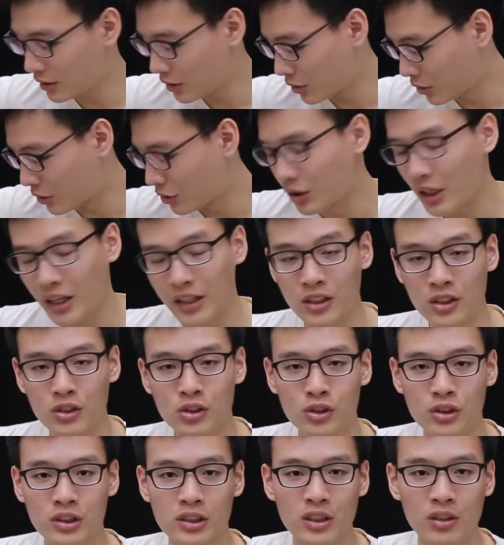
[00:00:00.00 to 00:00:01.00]
You could either
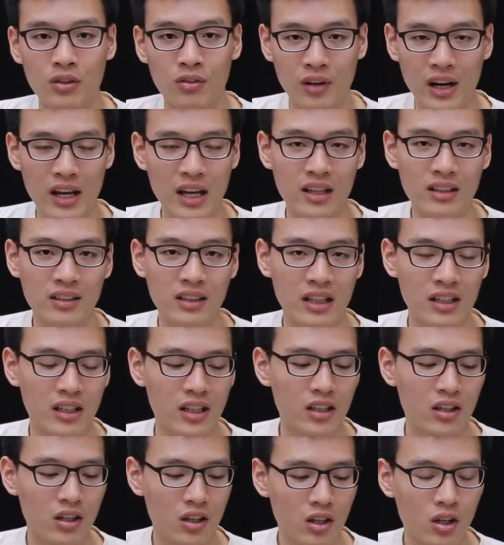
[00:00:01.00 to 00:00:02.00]
use the right hand
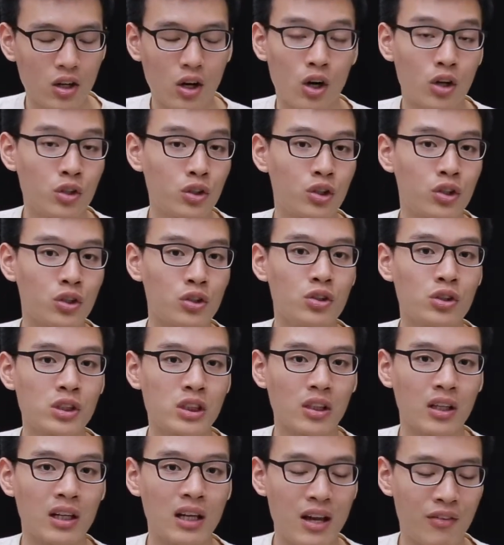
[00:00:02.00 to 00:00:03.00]
technique or you could
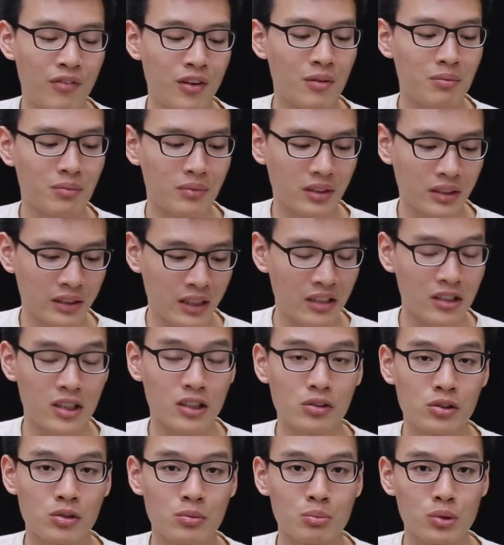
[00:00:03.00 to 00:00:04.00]
use your left hand
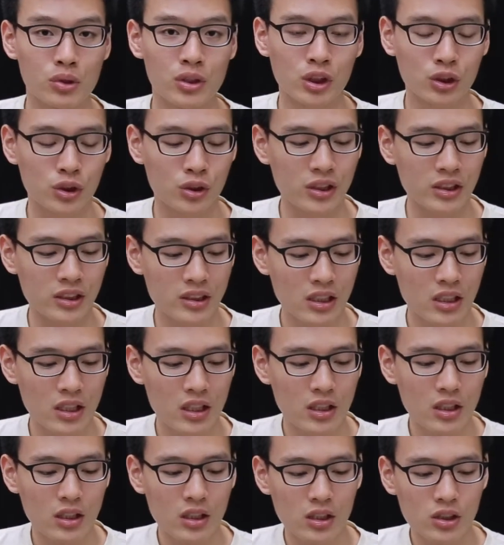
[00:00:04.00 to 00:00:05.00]
technique to mute the strings.
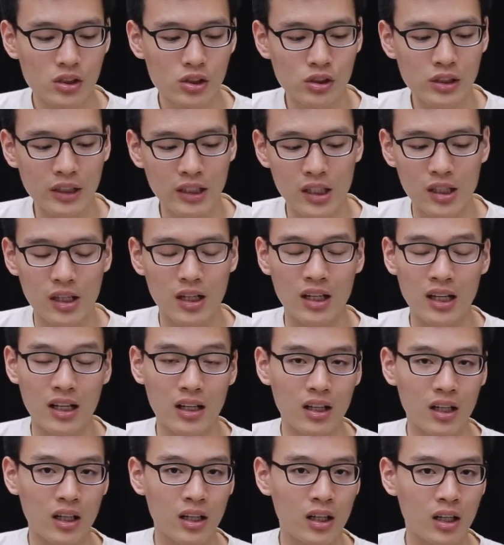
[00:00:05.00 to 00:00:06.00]
So taking
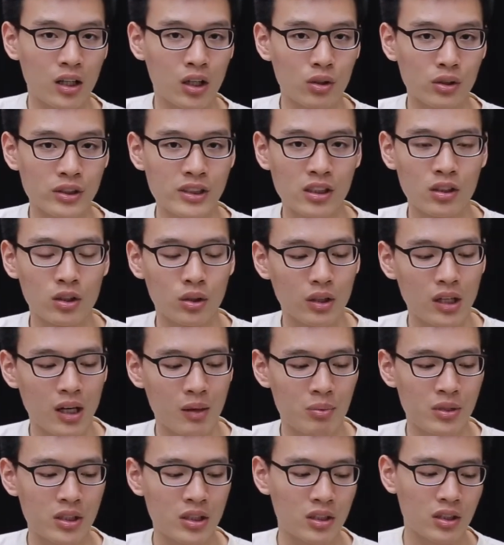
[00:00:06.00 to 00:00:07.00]
a closer look
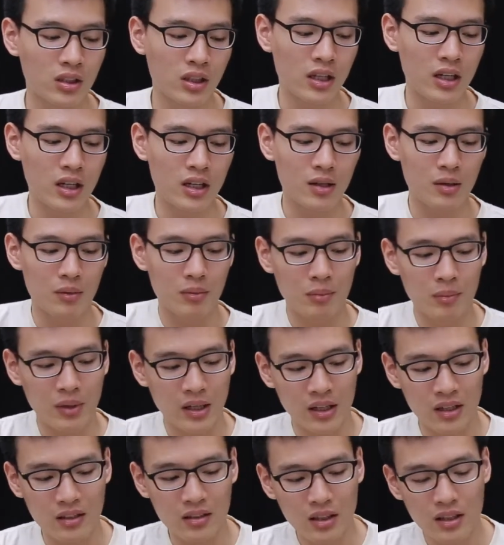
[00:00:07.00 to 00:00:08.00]
up here at
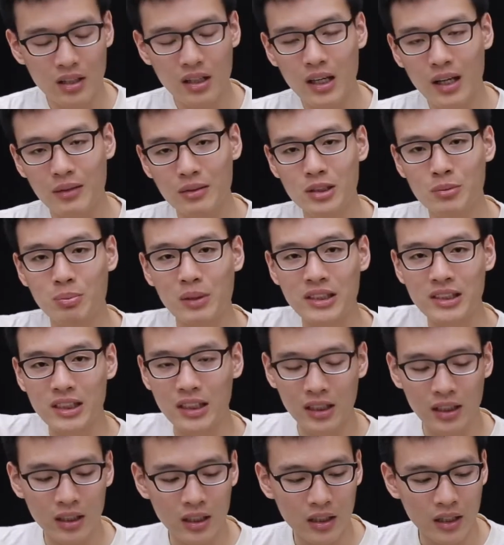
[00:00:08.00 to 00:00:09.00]
my hand, I'm just
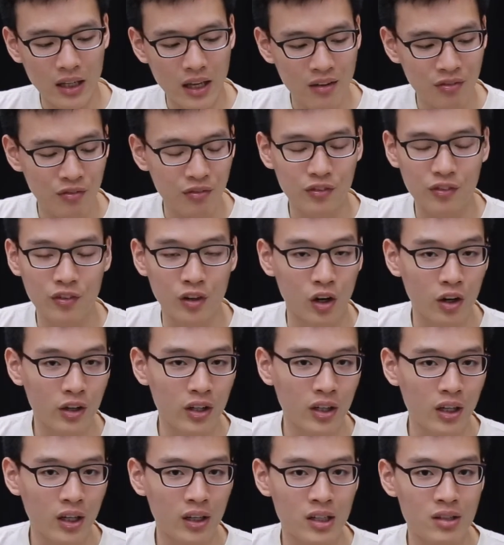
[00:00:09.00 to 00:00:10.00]
placing a F
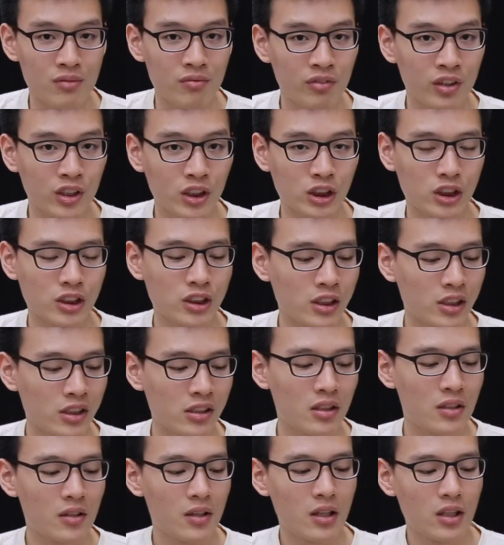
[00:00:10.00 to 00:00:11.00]
chord, an inversion
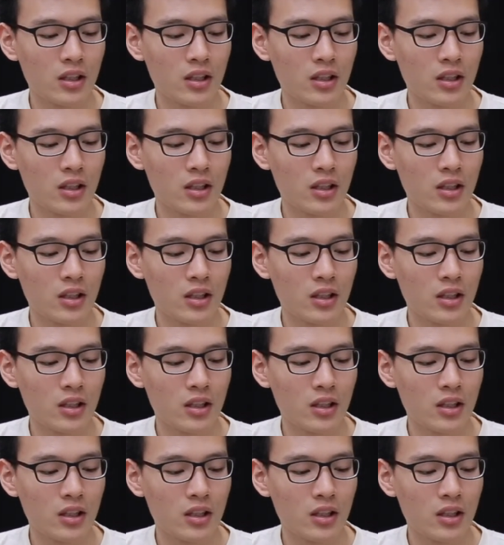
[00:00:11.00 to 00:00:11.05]
here.